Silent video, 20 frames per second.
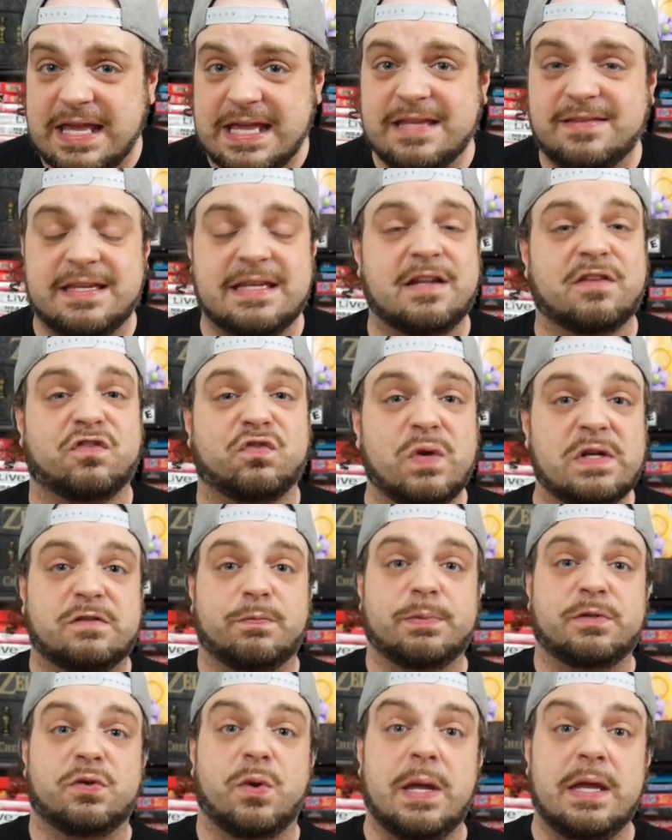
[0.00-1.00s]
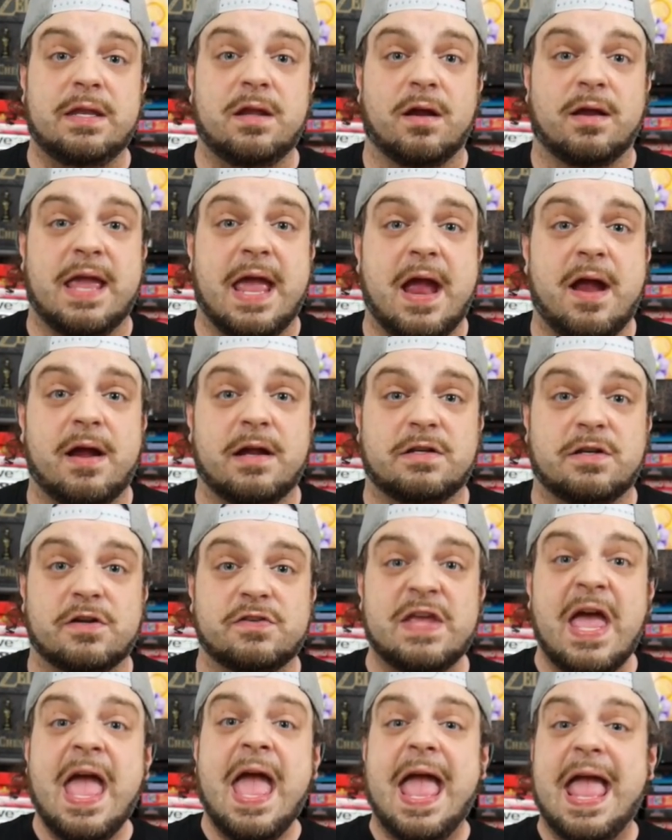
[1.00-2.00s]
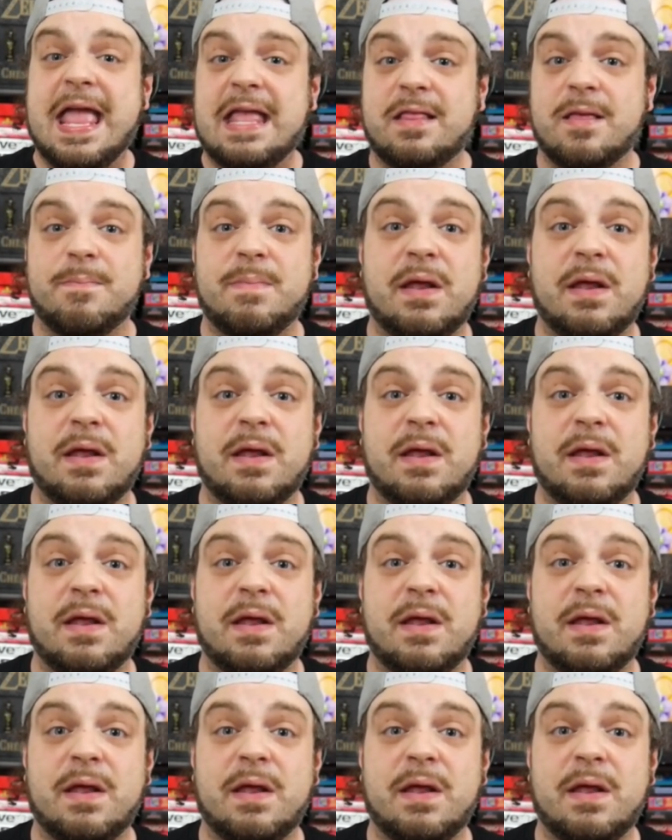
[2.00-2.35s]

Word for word: easy to switch between your characters in the